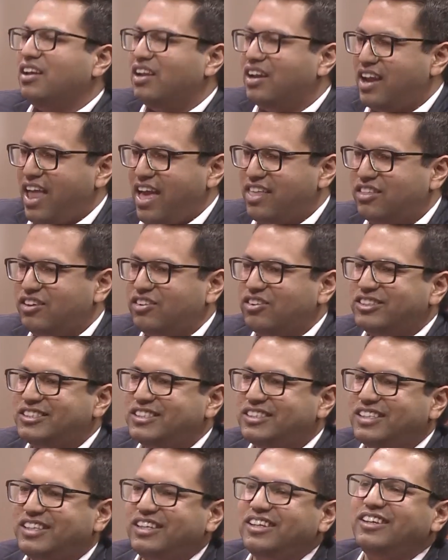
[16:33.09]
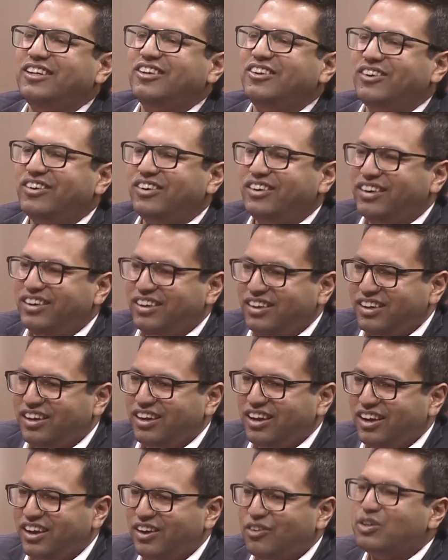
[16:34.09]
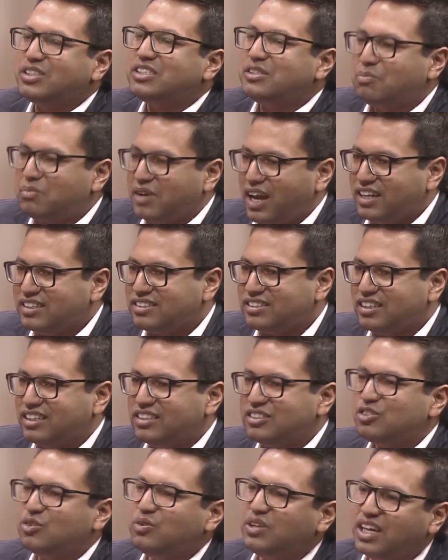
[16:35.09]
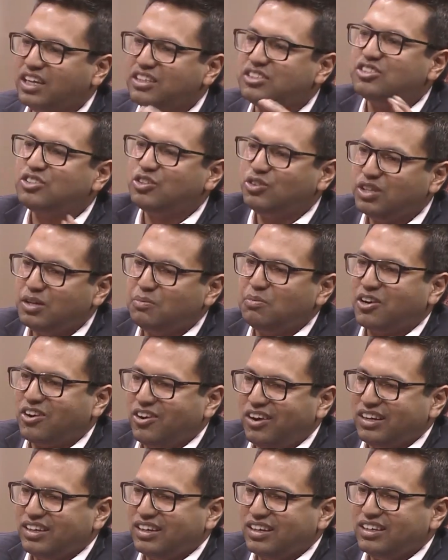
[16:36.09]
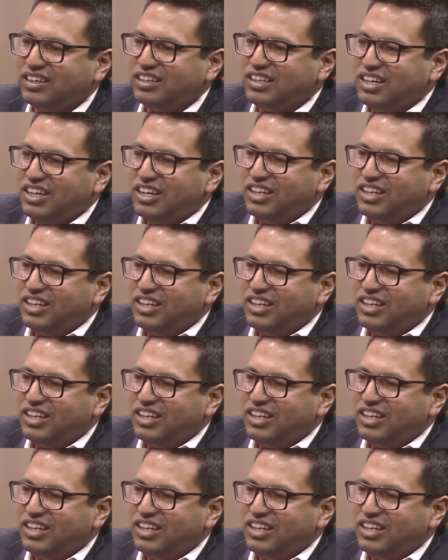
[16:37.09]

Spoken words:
leather or steel, or what's the price range. So we can show them accordingly.